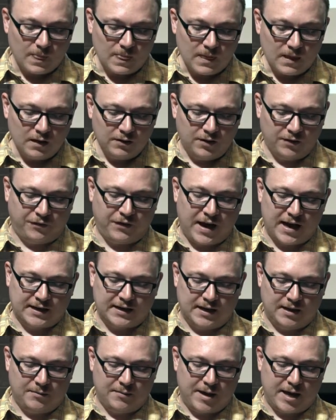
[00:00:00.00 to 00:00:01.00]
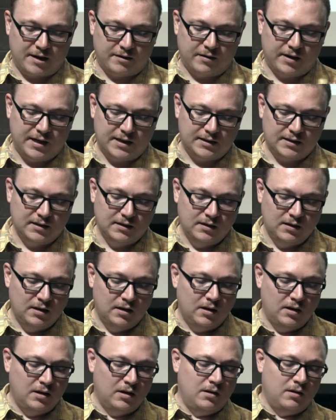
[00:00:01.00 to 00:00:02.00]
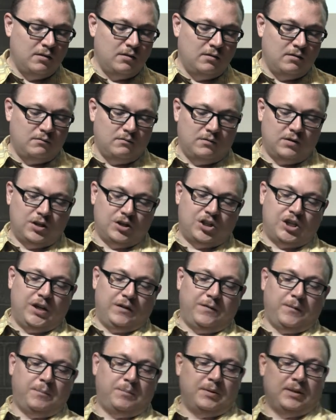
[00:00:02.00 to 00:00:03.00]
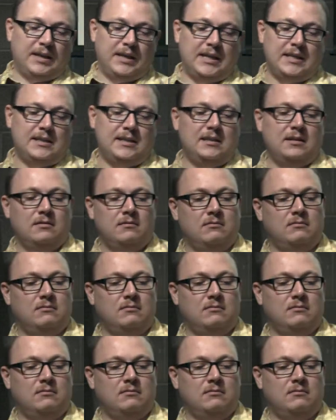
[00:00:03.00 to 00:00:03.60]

the fact of the matter is, the chief of police,